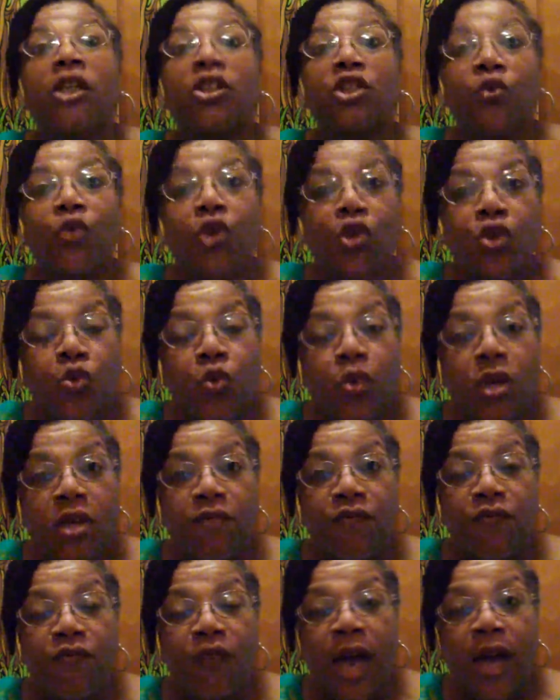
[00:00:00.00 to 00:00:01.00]
so then you
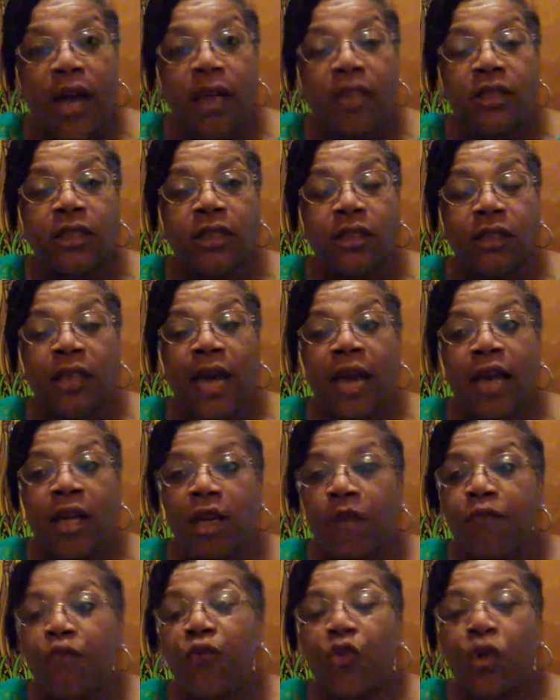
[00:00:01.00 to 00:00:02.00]
can sign
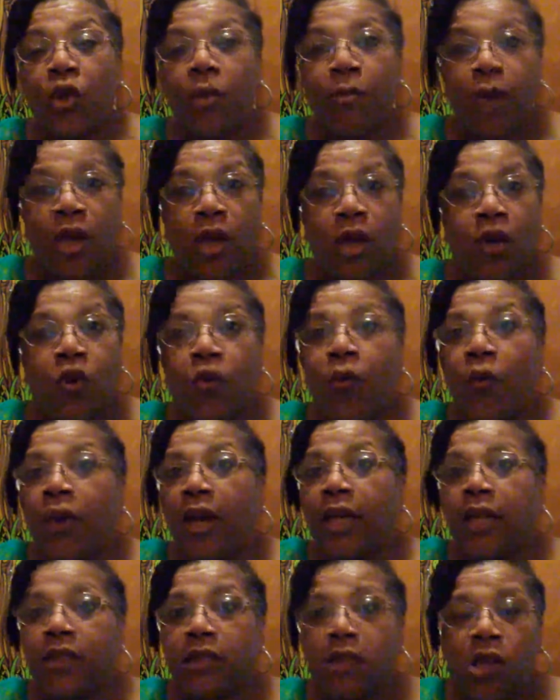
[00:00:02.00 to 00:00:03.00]
sign up for your Pell
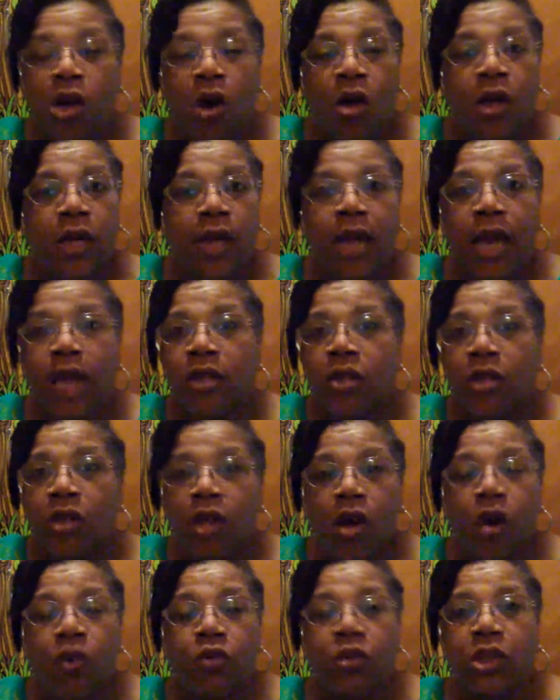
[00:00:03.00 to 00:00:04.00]
grants and all of that and
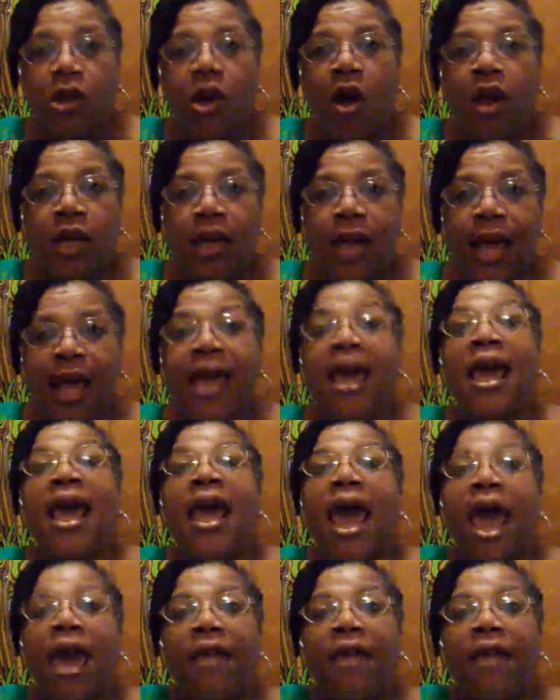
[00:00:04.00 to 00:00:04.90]
your loans and all of that